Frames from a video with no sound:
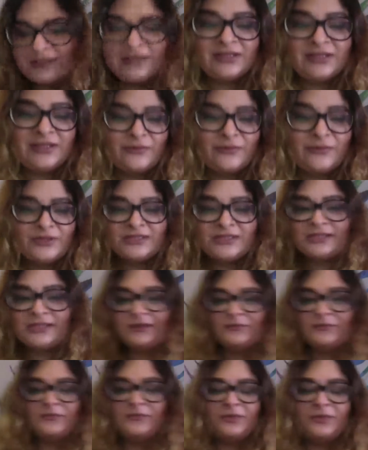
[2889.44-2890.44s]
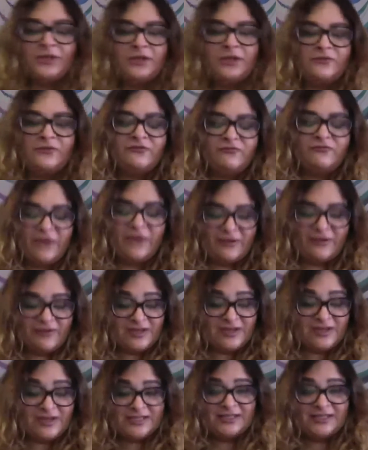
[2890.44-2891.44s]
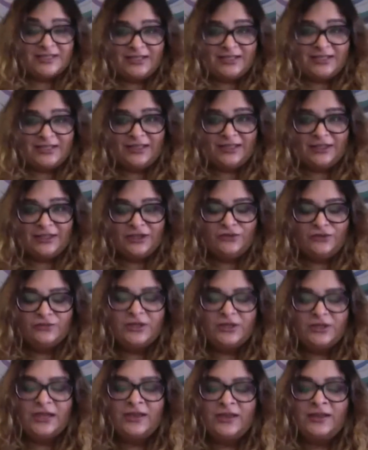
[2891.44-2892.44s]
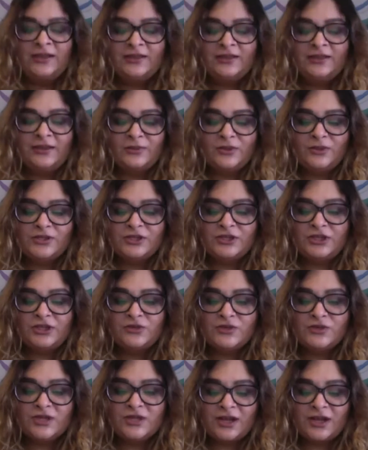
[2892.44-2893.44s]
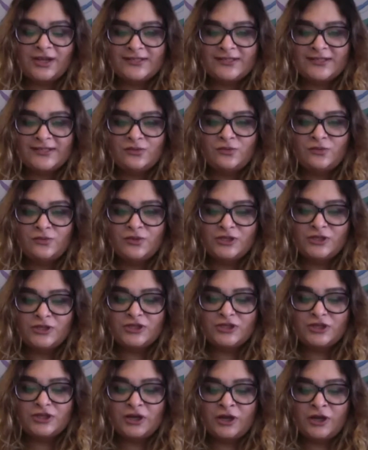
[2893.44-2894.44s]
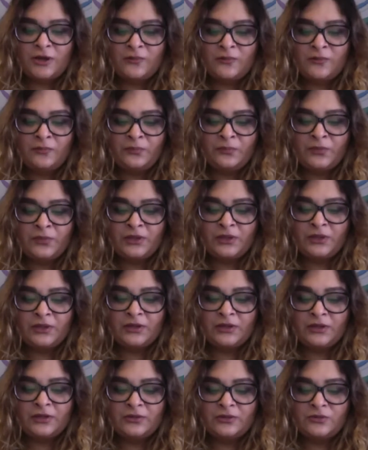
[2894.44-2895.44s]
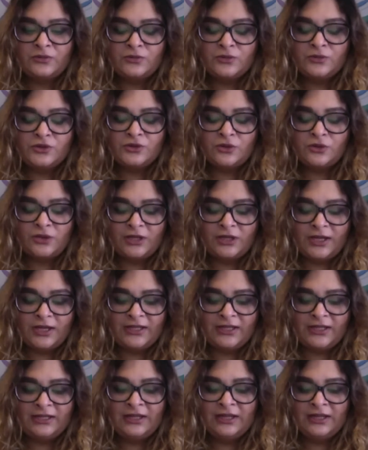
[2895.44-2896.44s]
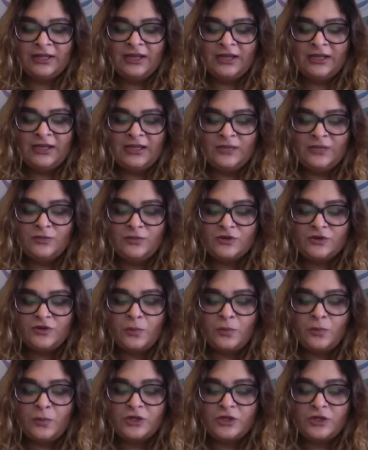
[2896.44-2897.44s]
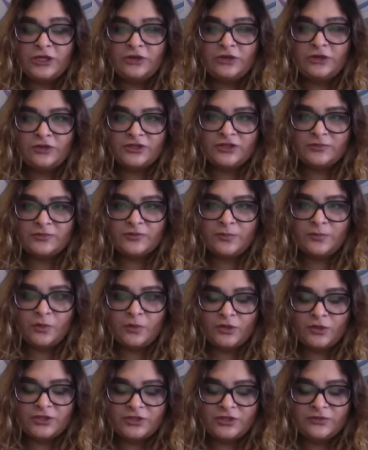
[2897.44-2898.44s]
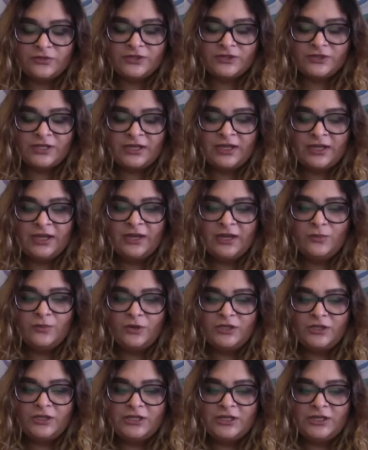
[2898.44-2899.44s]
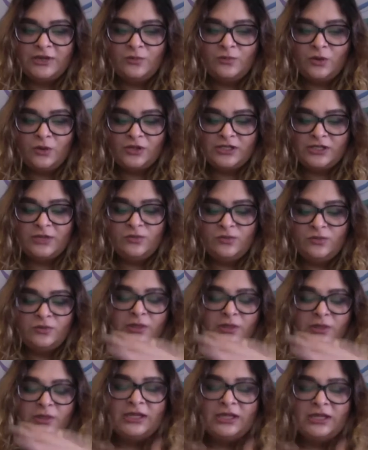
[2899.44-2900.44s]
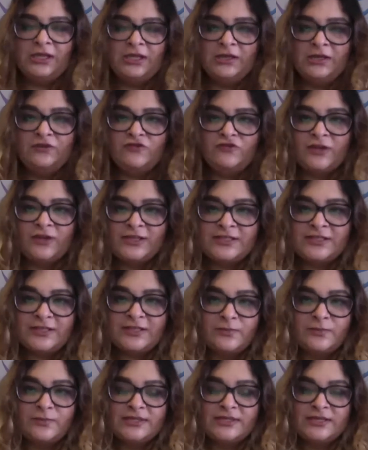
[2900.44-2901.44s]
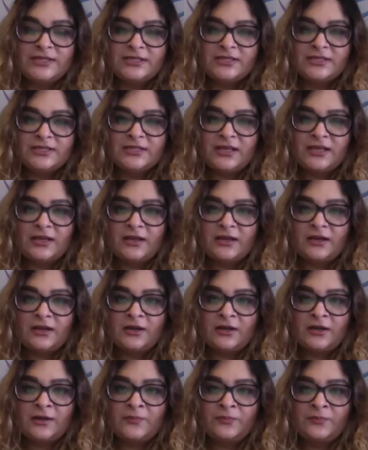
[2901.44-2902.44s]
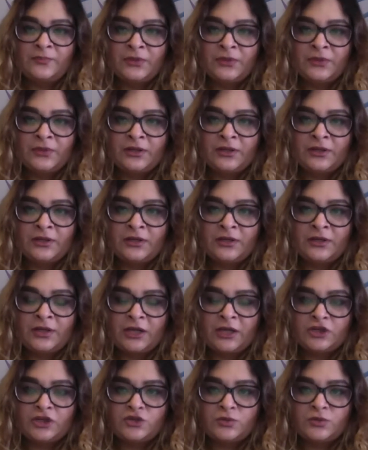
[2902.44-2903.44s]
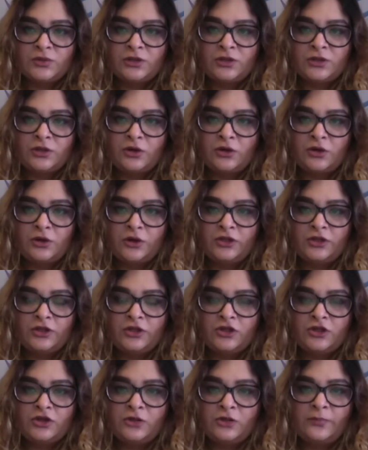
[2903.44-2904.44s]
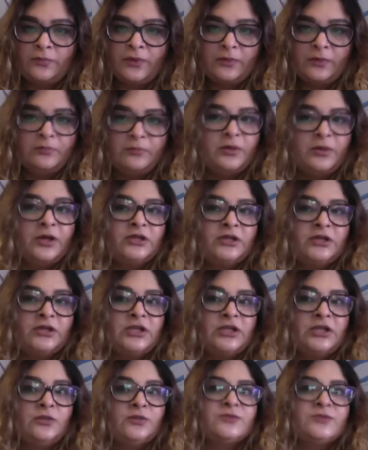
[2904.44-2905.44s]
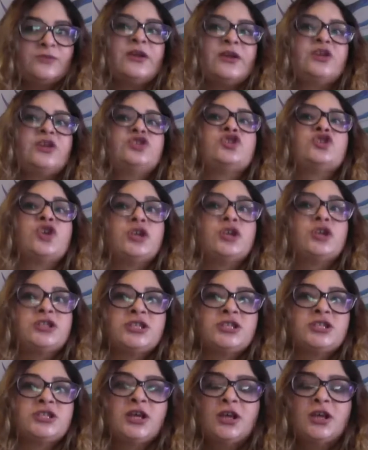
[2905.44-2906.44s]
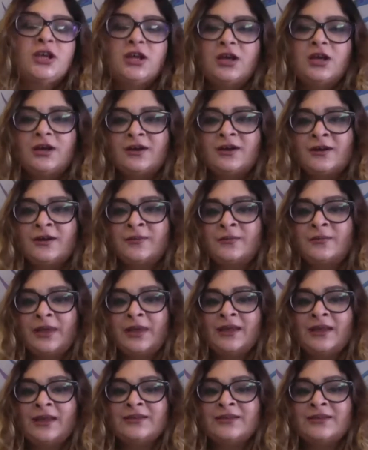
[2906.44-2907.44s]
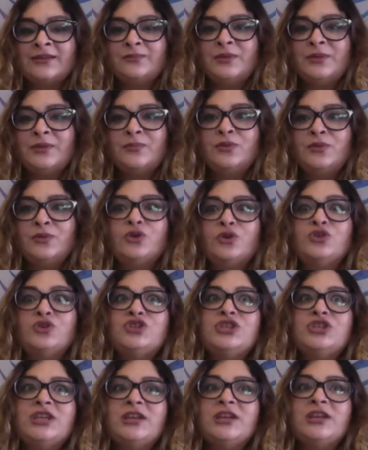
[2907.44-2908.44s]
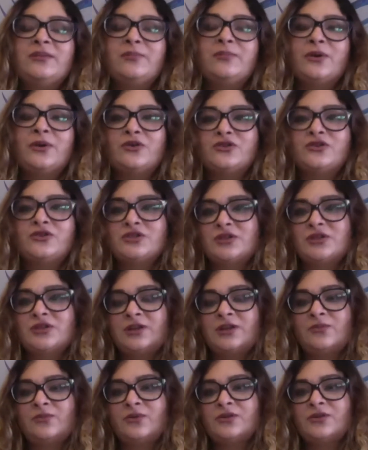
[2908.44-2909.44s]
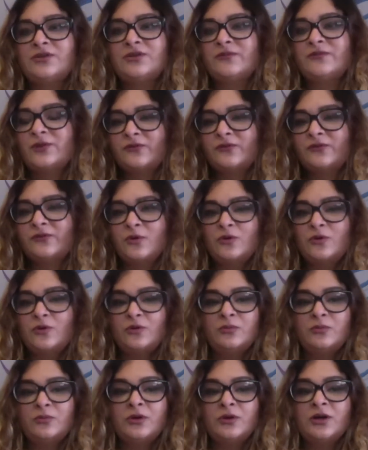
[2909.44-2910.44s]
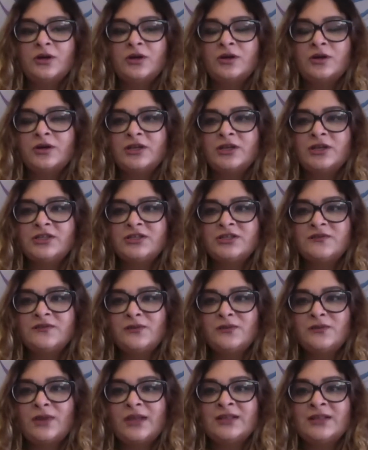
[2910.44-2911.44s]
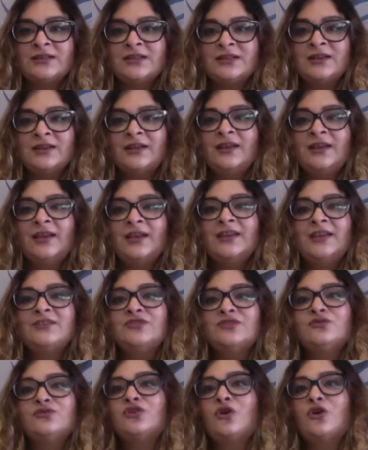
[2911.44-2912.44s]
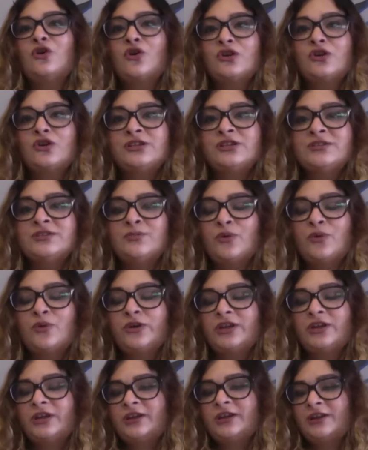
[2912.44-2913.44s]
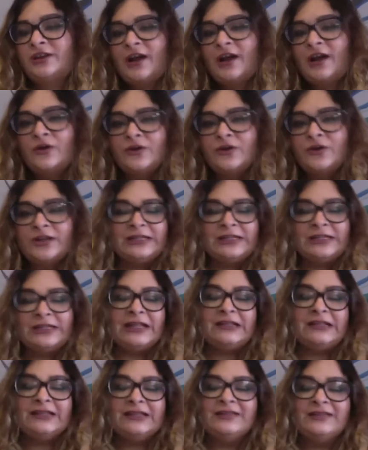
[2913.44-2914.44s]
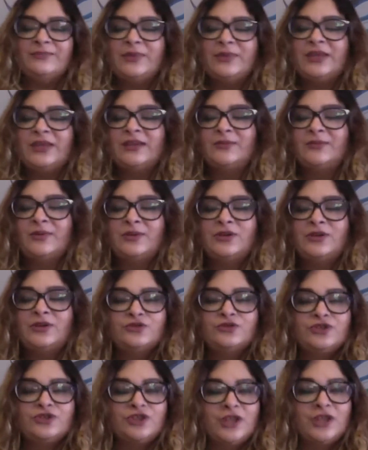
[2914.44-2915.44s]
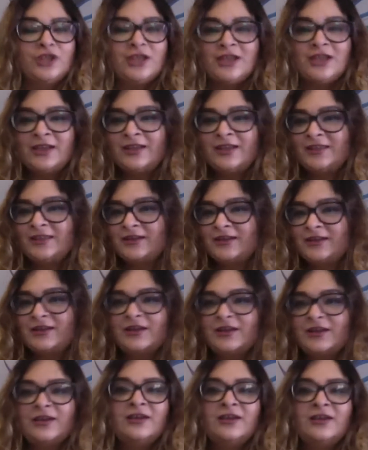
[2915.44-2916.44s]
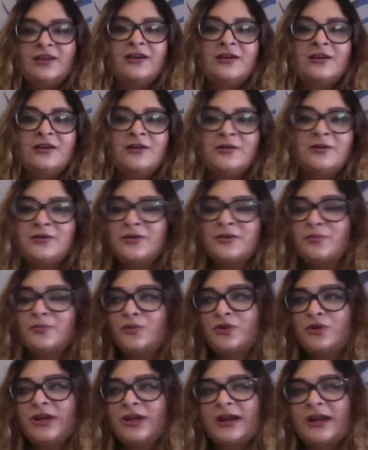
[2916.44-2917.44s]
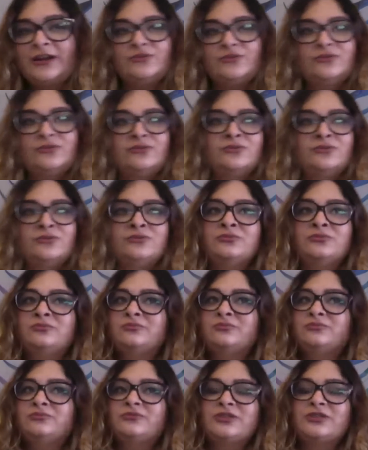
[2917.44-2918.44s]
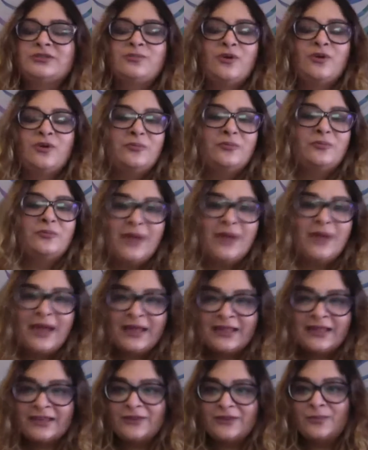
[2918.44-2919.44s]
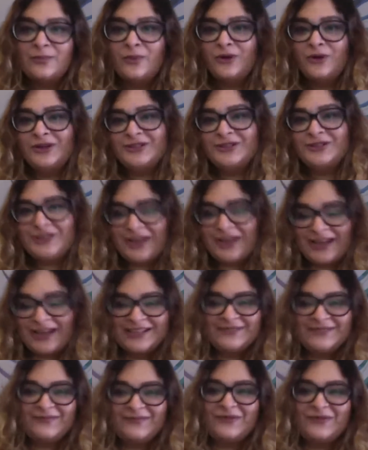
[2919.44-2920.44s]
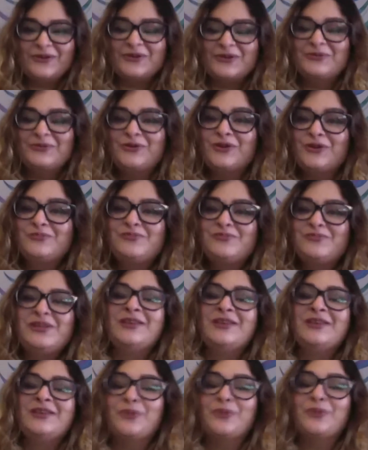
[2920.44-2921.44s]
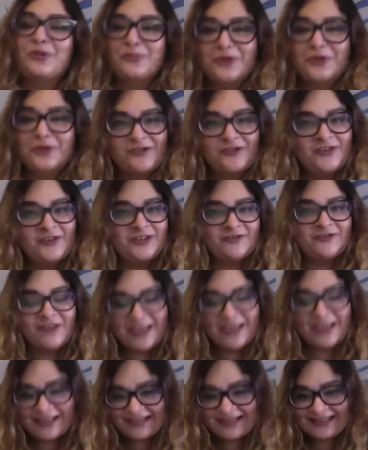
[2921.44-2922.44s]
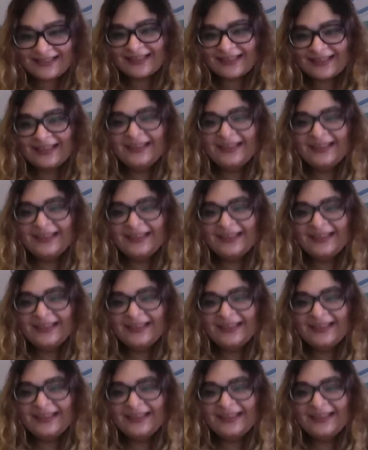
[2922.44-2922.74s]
There was very recently in the UK, there was a newscaster who was online, and he was reporting on some sports news. And what he did was he dressed business casual on the top, but he was wearing shorts. And people could see it because it was a work from home interview, and so the audience pointed it out, and then it became a huge thing, and that reporter had to respond back and apologize for not being appropriately dressed.